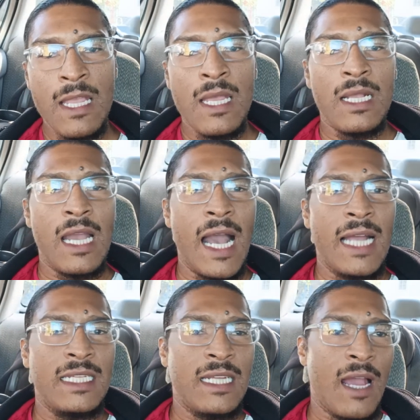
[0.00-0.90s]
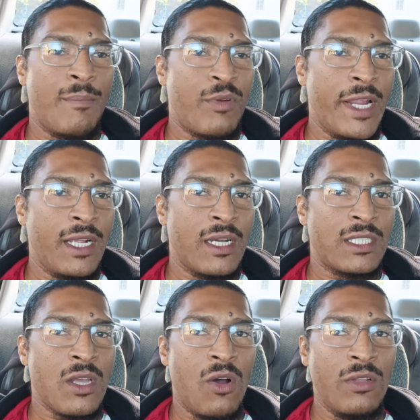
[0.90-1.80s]
God did not bring
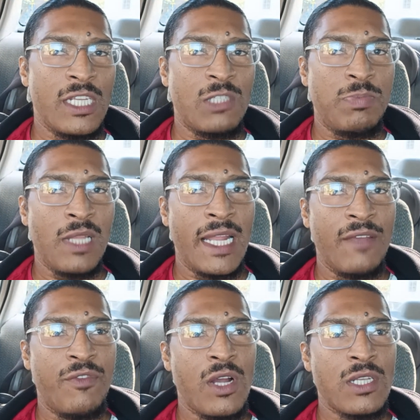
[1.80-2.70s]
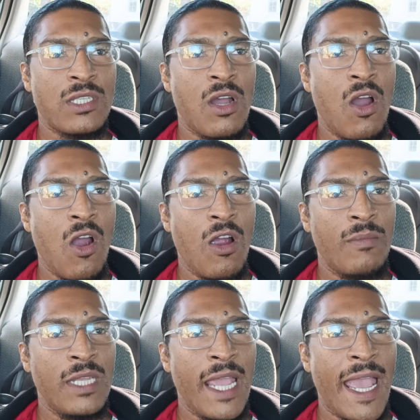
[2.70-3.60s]
us on this planet for us to
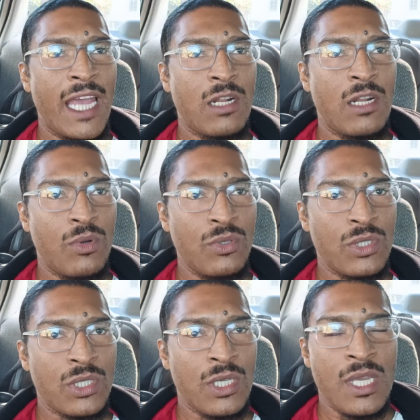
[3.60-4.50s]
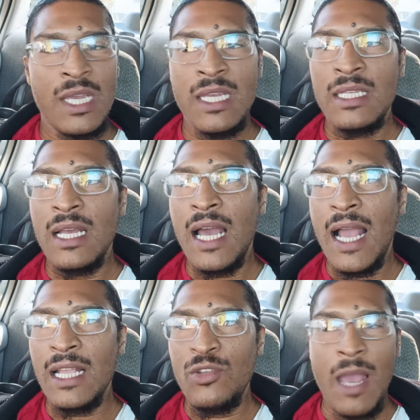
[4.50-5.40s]
harm the animals.
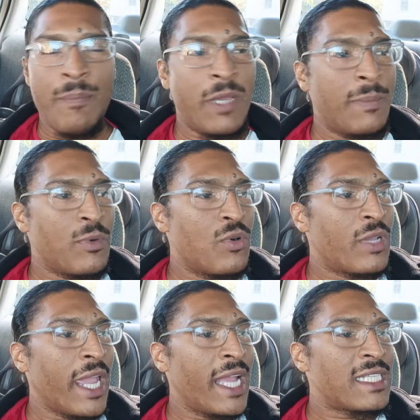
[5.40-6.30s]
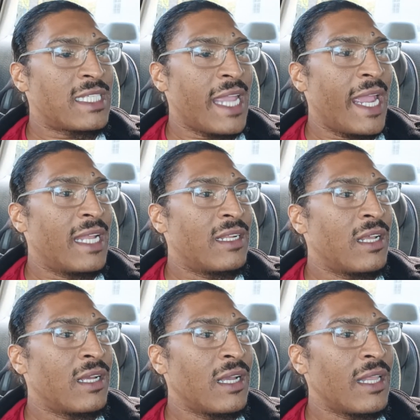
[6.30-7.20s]
You got people who can't stand
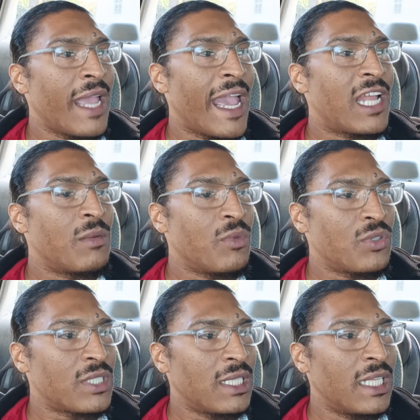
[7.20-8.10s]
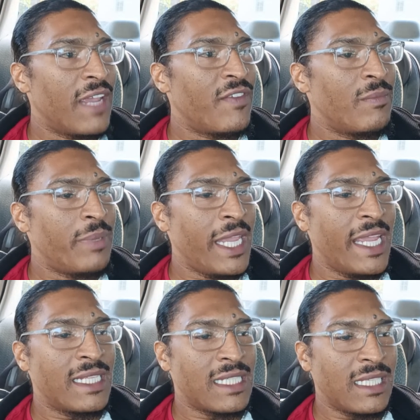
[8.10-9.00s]
animals and living
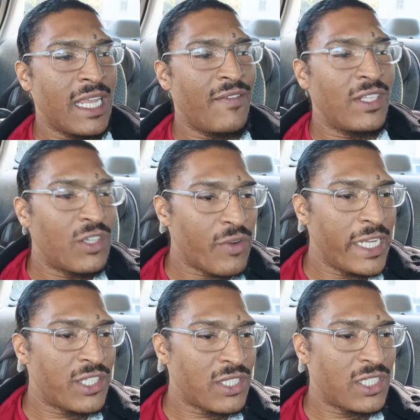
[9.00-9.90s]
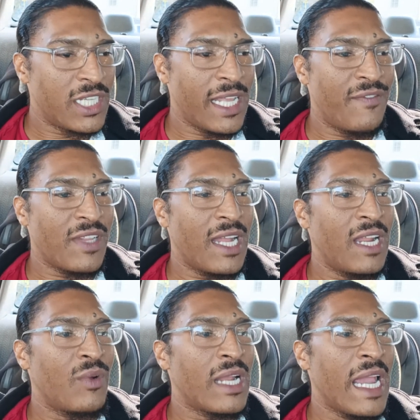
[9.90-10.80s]
beings and living creatures and shit, and they feel like they
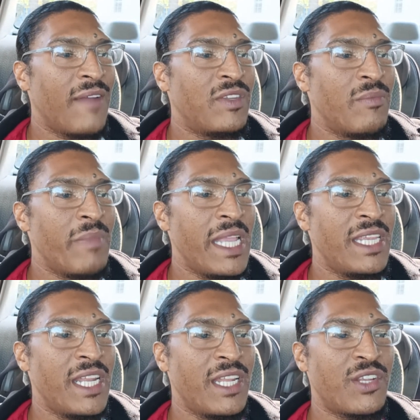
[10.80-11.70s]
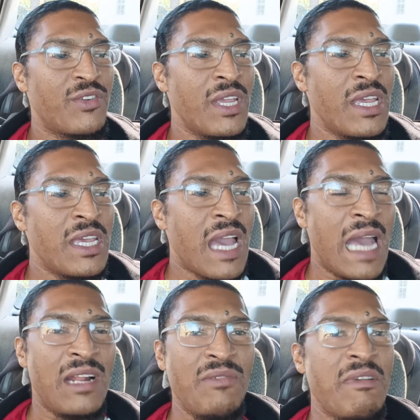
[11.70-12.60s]
want to have dominion. And
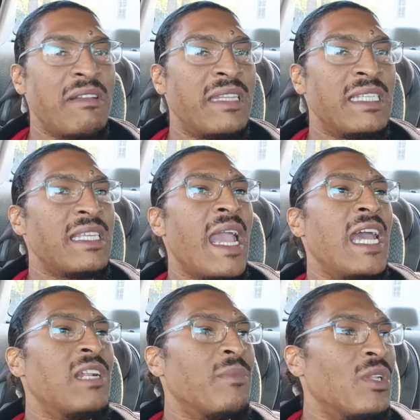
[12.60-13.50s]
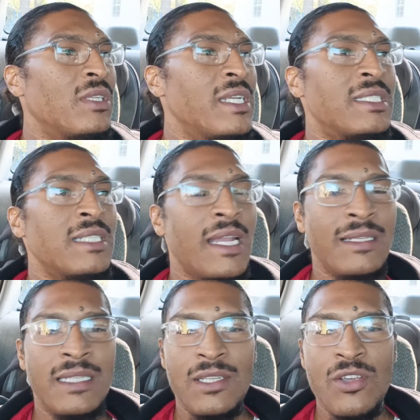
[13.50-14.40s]
I don't want this animal and this and
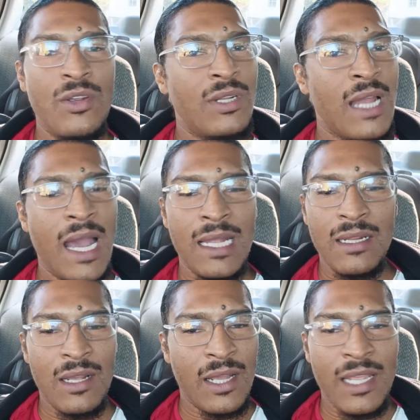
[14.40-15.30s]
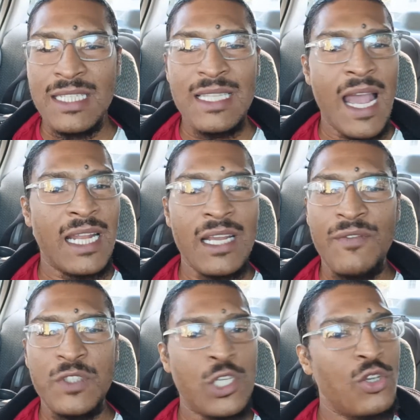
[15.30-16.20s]
that. It's not up
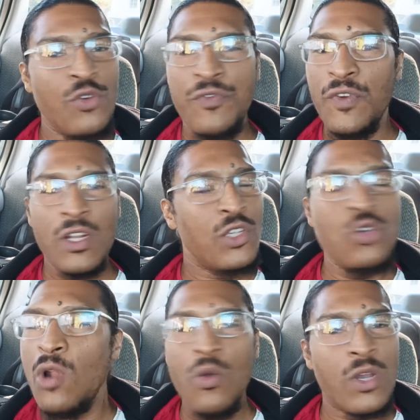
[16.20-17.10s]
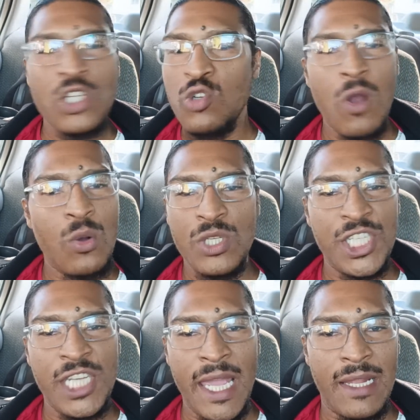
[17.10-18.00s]
to you you don't control shit.